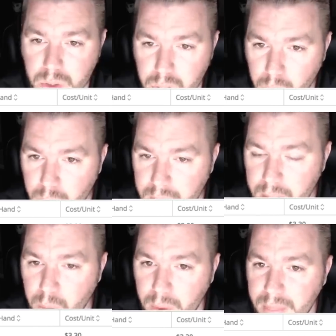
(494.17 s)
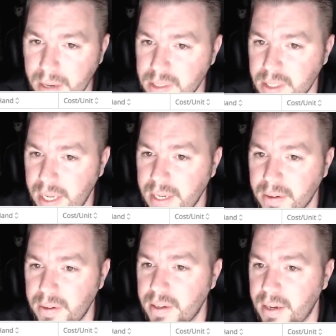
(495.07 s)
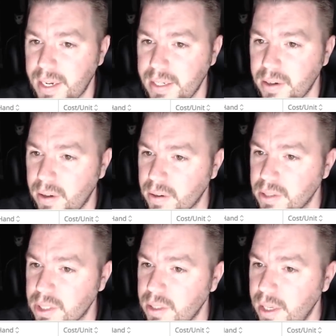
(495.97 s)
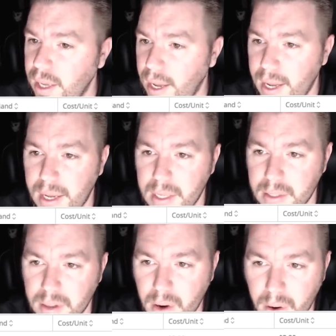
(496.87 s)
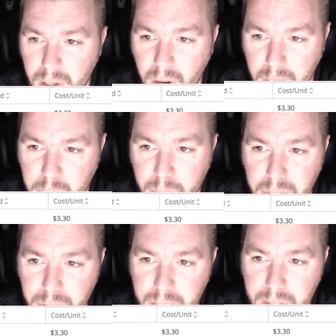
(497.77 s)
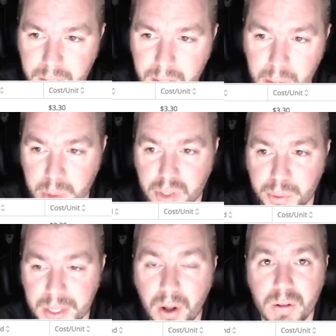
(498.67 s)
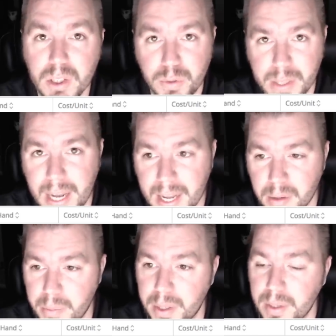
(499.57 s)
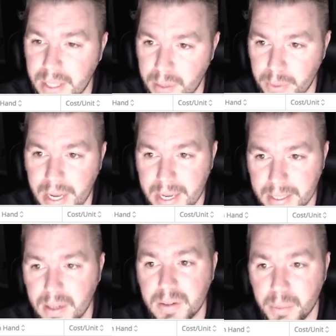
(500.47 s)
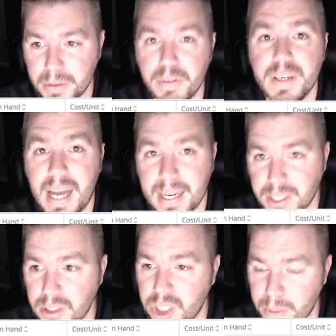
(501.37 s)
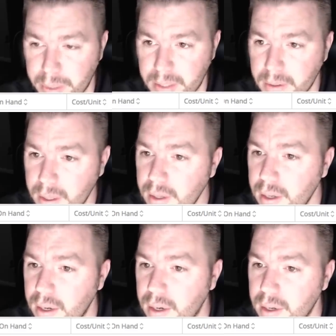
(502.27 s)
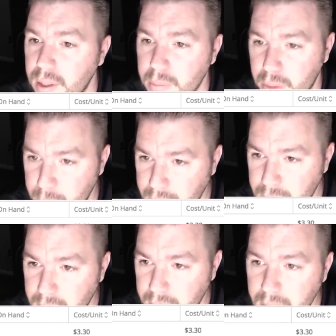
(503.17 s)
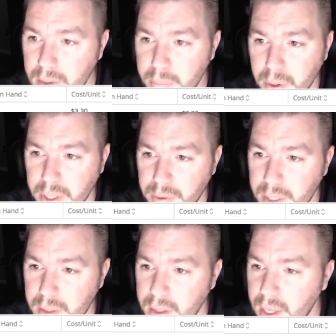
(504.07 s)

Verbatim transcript: totaling $1890 and our cost per unit it was $3 for the item but again we added a little bit for tax and shipping um, 330 per unit